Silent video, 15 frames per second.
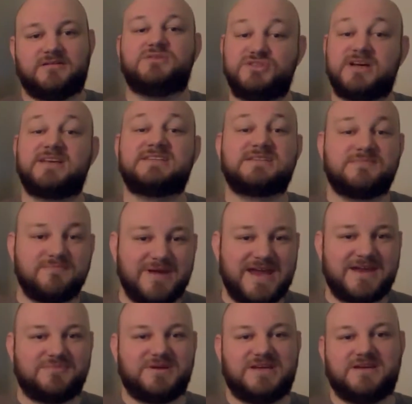just
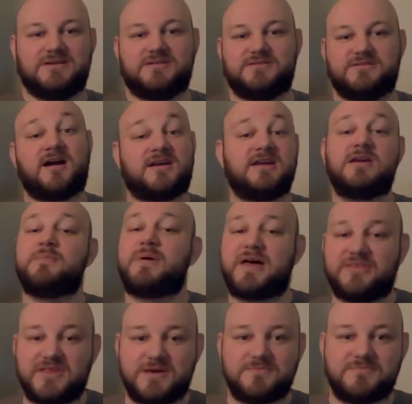maybe, talking
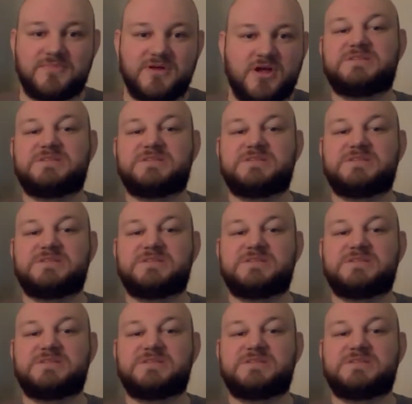about them